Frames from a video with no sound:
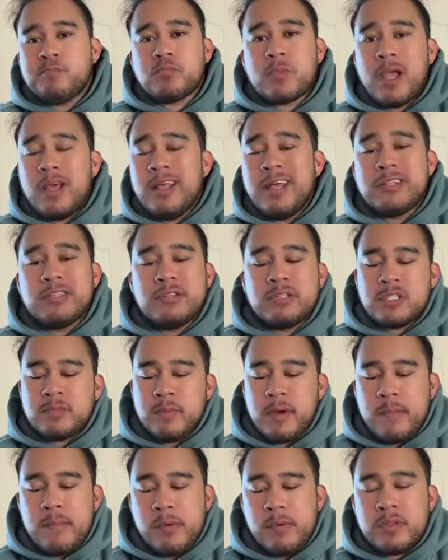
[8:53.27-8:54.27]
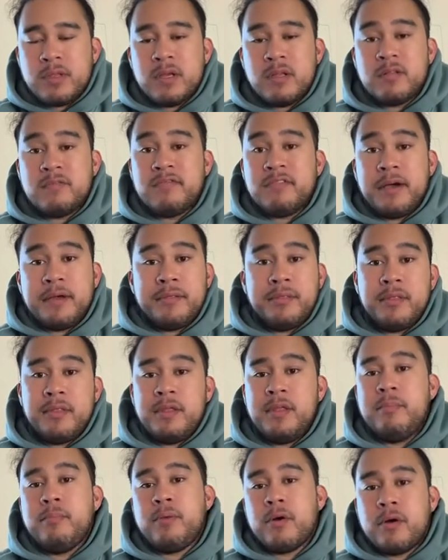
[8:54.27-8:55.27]
I like to experiment with it and find the
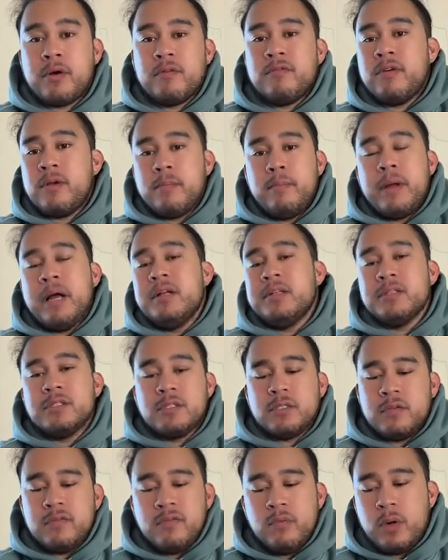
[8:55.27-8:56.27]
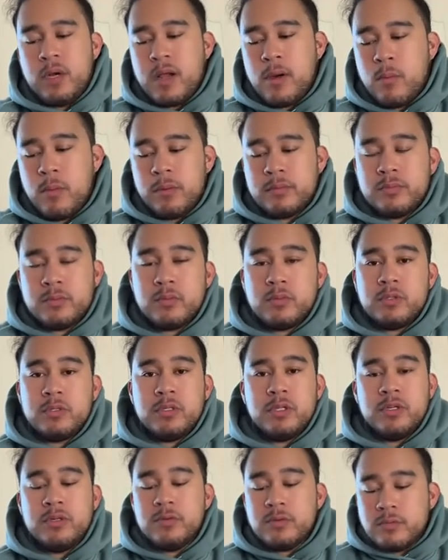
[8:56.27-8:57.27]
perfect balance of what I'm gonna
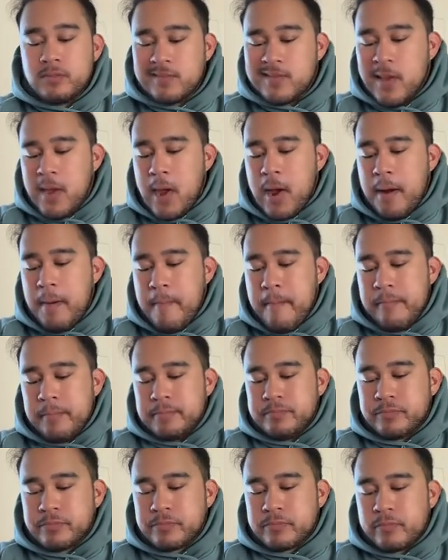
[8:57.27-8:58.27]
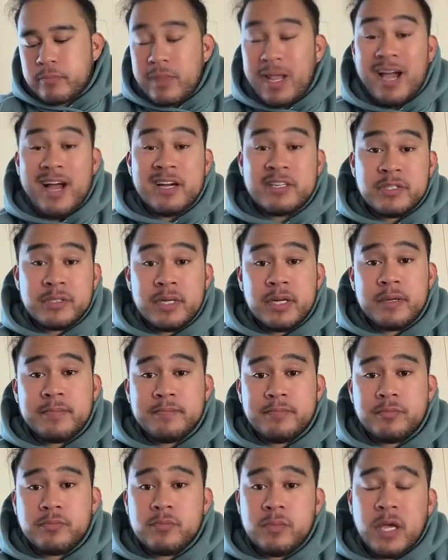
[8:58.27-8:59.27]
do. Actually,
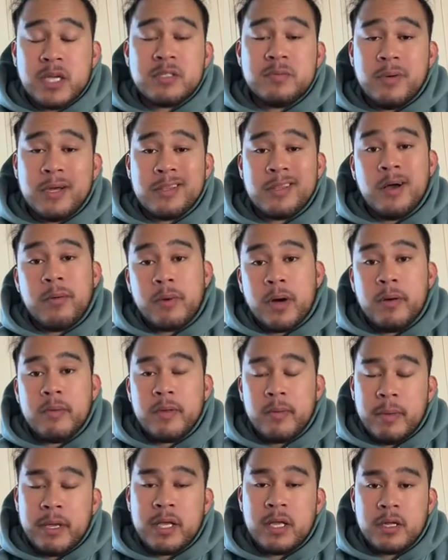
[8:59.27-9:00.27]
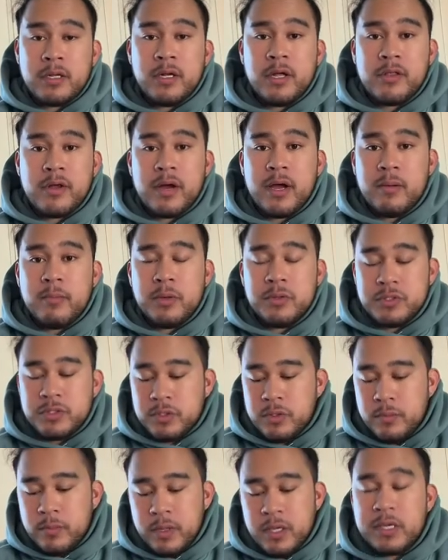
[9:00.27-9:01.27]
next month I'll probably be making another ham bone
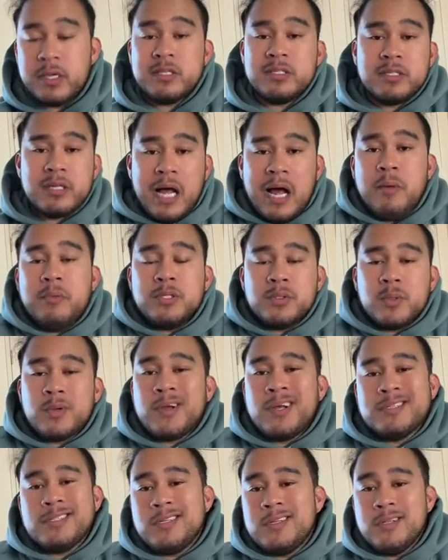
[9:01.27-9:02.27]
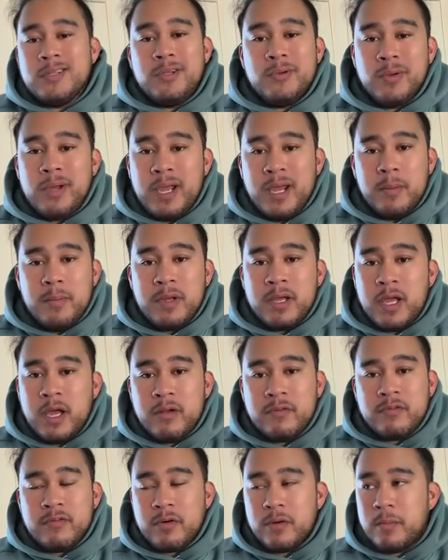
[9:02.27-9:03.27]
soup because I was requested to do ham again
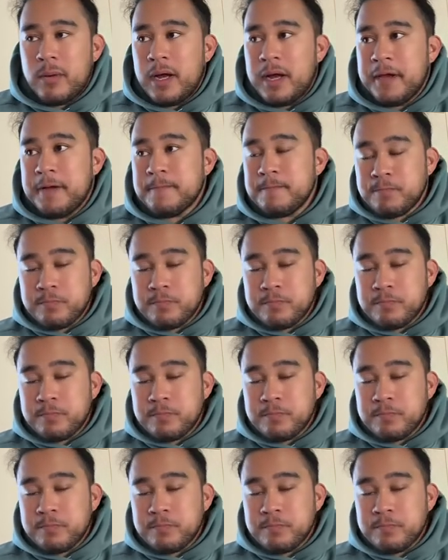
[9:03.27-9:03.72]
for my